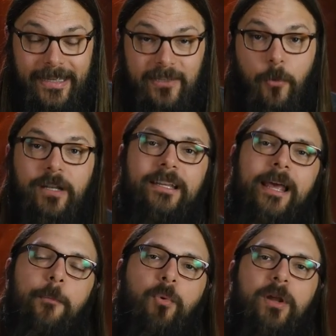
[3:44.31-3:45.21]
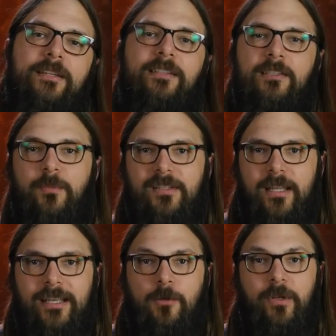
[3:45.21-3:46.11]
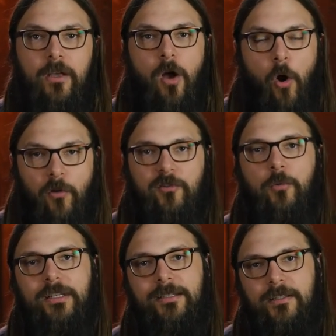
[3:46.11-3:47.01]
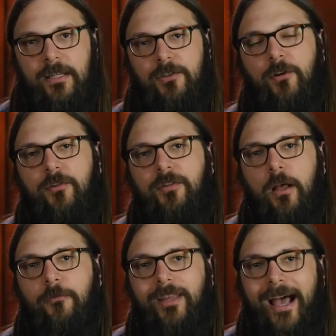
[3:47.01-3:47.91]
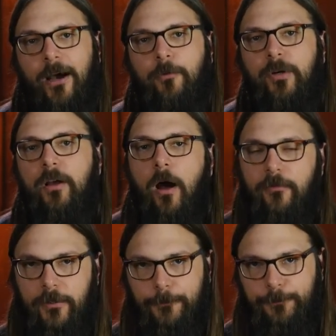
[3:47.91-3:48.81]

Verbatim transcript: So we need to embrace these mistakes, and we also need to teach ourselves how to recover.